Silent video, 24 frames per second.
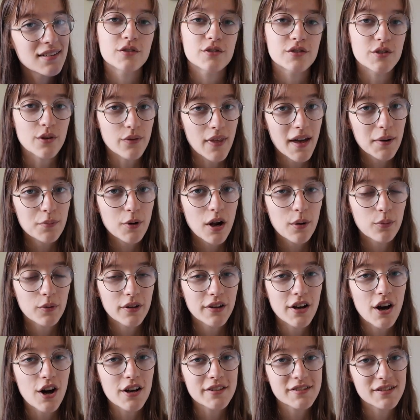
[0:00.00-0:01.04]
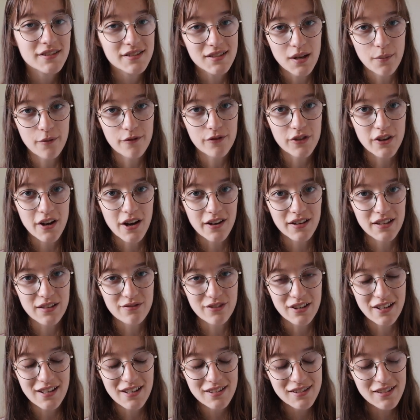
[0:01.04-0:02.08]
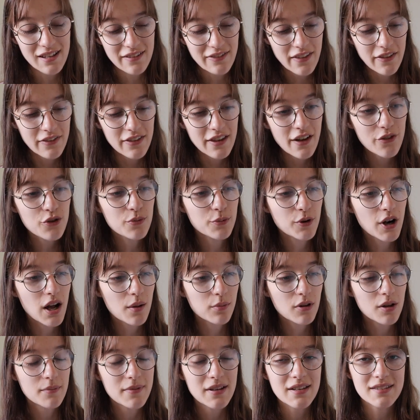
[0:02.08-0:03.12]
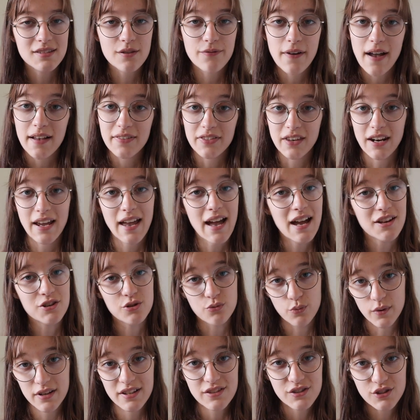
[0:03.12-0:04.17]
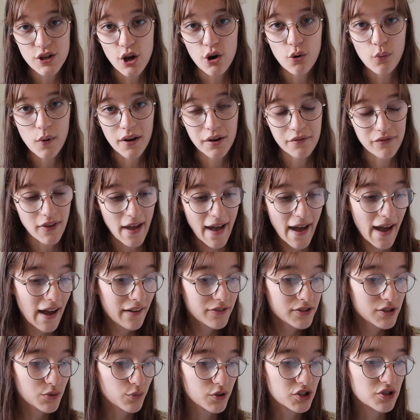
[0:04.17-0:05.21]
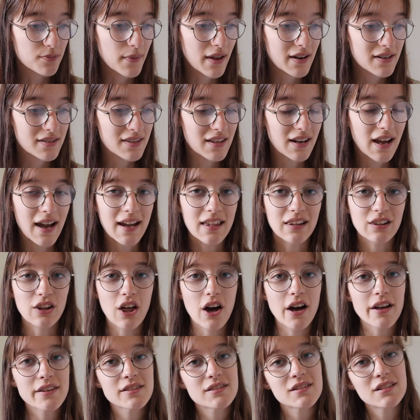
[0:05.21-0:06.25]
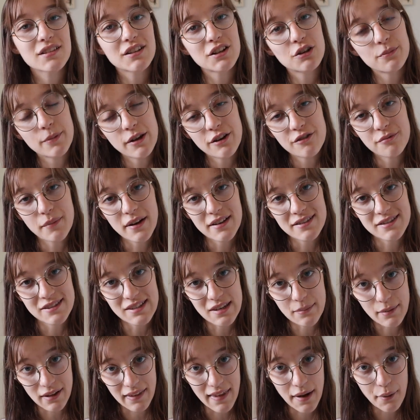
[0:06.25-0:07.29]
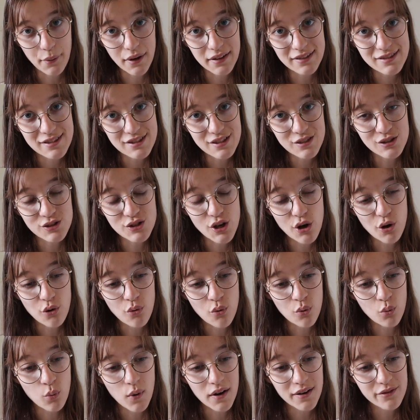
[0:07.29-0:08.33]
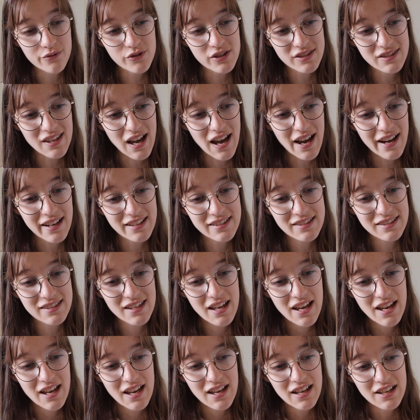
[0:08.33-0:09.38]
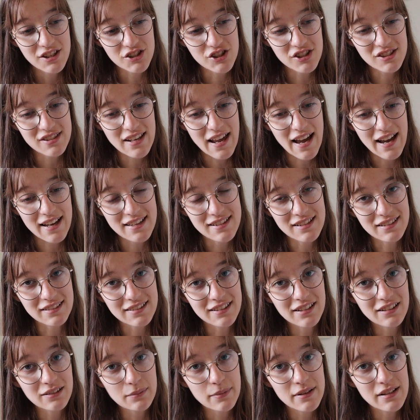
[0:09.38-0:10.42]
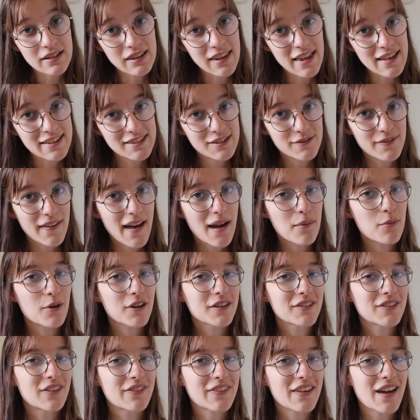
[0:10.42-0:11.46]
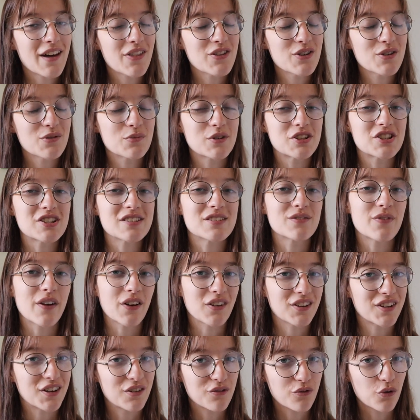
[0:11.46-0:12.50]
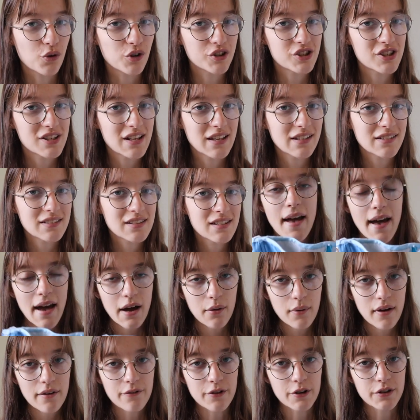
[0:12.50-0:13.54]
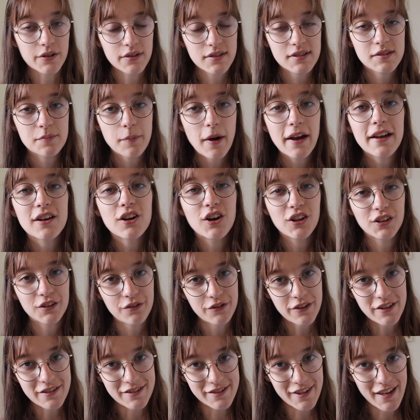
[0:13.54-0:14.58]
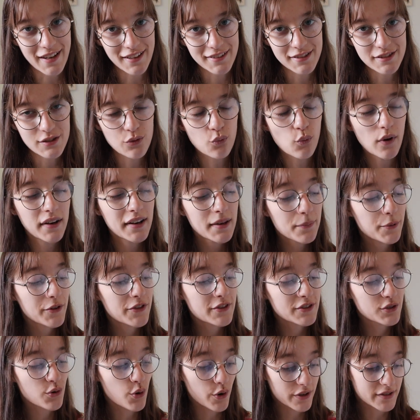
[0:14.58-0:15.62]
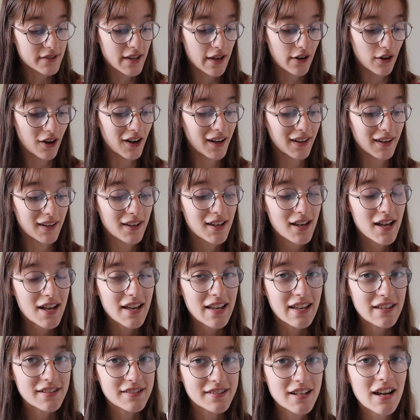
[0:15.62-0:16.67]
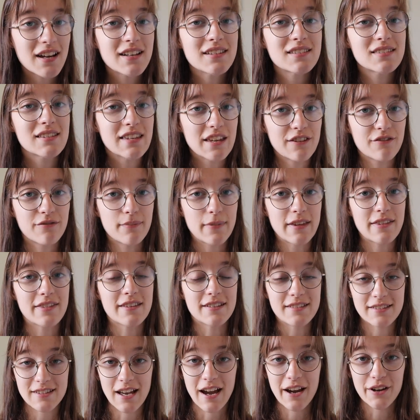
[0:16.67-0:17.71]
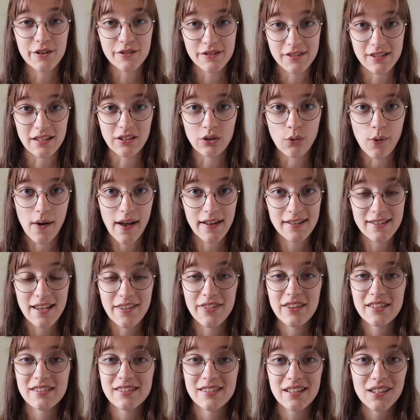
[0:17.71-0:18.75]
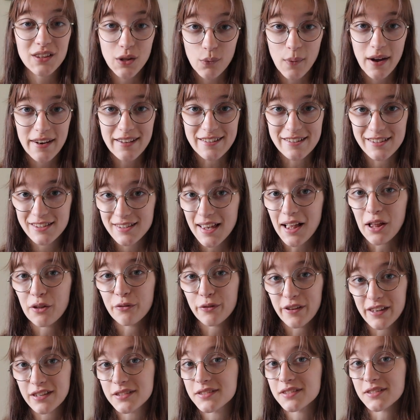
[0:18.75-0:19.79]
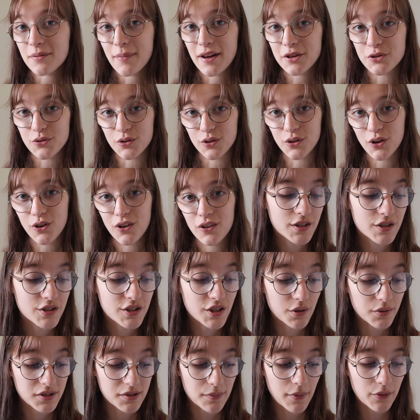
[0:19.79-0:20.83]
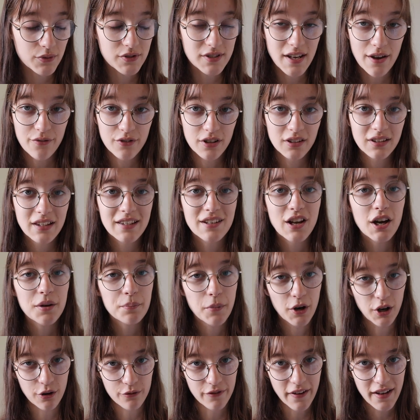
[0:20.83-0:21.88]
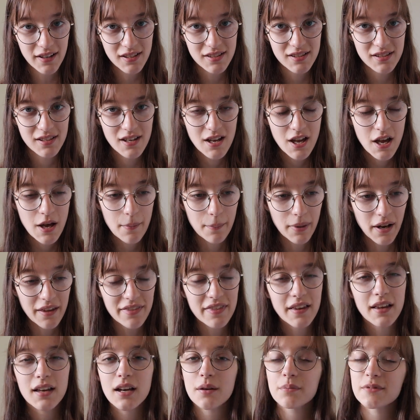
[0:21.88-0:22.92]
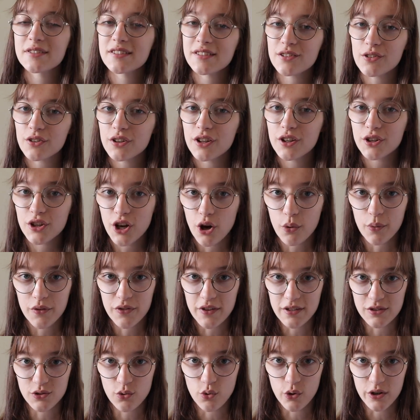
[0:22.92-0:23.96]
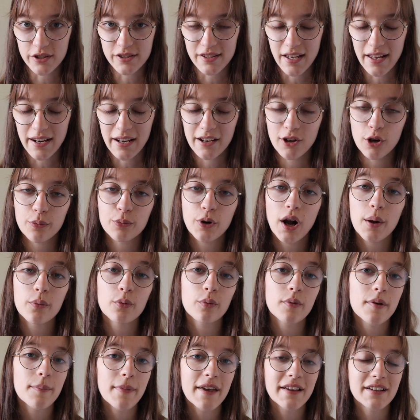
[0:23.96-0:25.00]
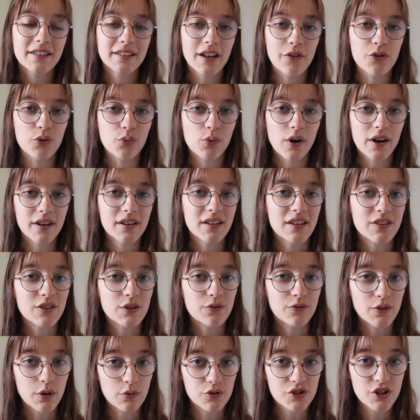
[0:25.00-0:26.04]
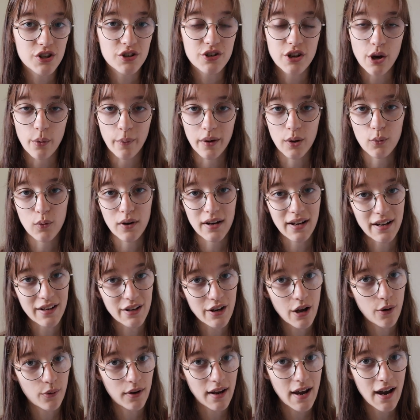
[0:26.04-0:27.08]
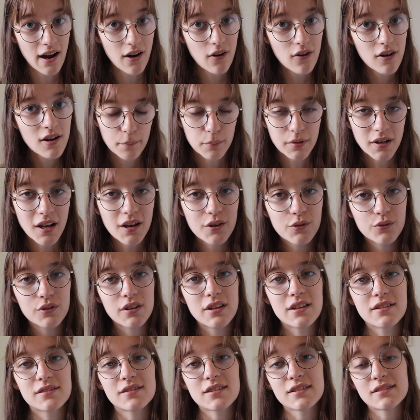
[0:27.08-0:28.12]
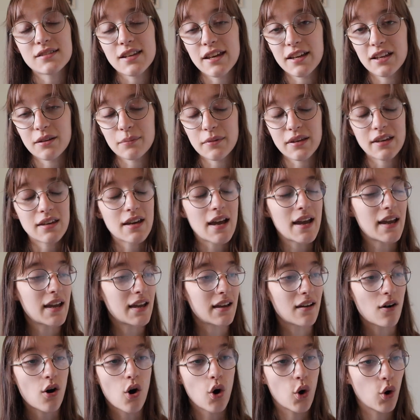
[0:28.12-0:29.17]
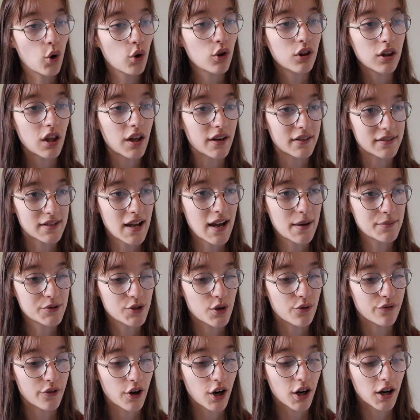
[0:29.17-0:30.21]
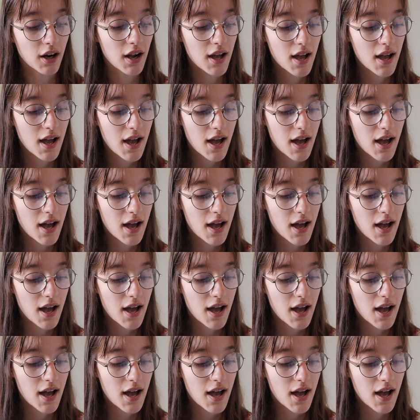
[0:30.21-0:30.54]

So that probably caused some of the unevenness. And then the other problem is the fact that I had to resew one of the halves, which meant that I lost a little bit of my seam allowance. So one of the sides just has a little bit less fabric than the other, which is very unfortunate. However, despite all of these things, when I put this corset on, it does give me the desired silhouette, and the silhouette itself is symmetrical. So it's most definitely not perfect, but I think I'm still gonna go with this corset, and I'll probably make another one in the future, knowing what I know now. But not only is this taken me a whole lot of time so far.